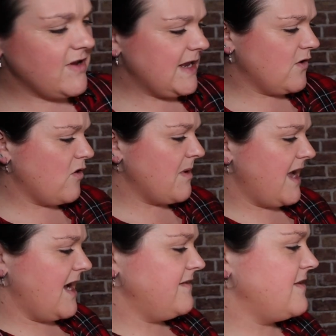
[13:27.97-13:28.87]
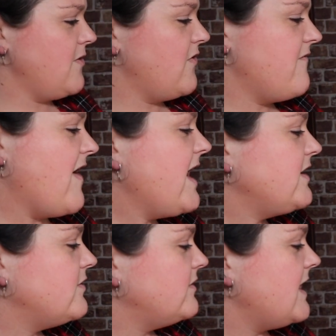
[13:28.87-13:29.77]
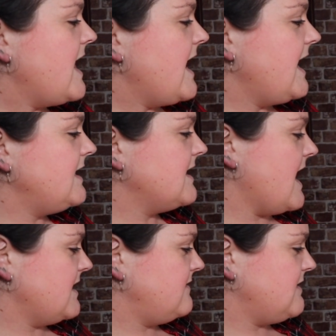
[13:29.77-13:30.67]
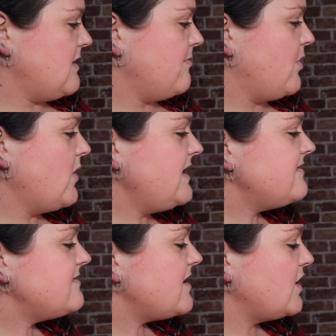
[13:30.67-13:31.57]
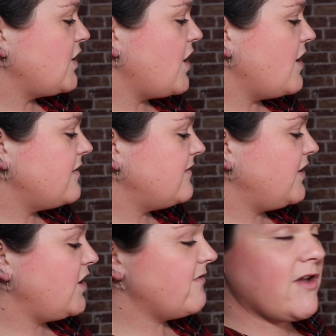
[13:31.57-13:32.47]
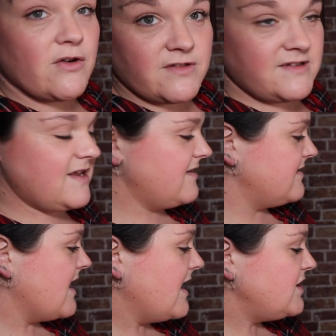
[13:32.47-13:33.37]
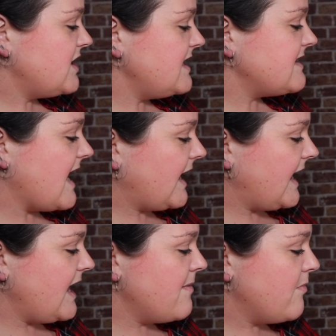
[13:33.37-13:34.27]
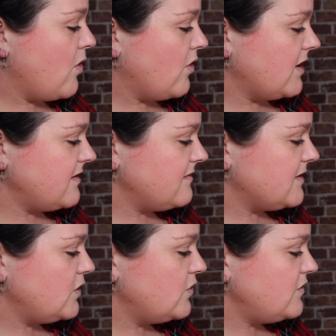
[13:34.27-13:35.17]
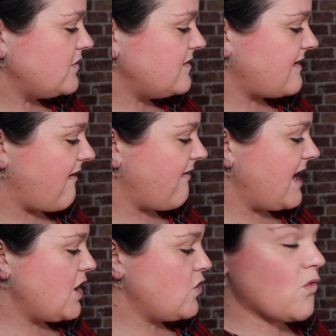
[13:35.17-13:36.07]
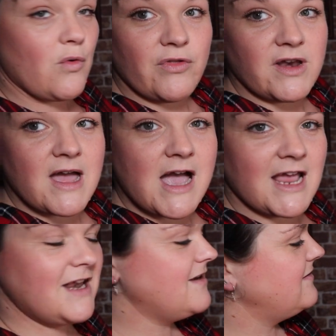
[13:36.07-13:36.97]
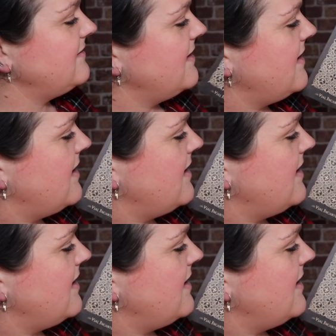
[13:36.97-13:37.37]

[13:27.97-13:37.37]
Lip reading: really caught my eye. So the vial incantum, poisons and cursed curiosities, Nightshade Alley, Moorlands, Londonderry, Northern Ireland.